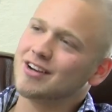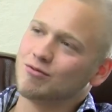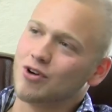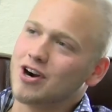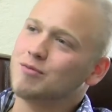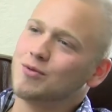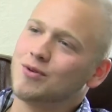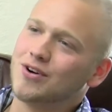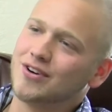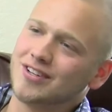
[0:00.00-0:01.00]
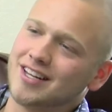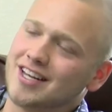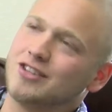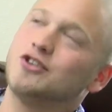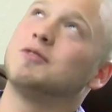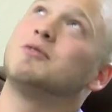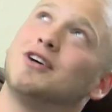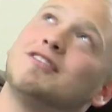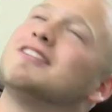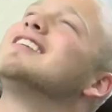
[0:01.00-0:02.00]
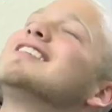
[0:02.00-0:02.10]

Andrew was the first student to enroll and will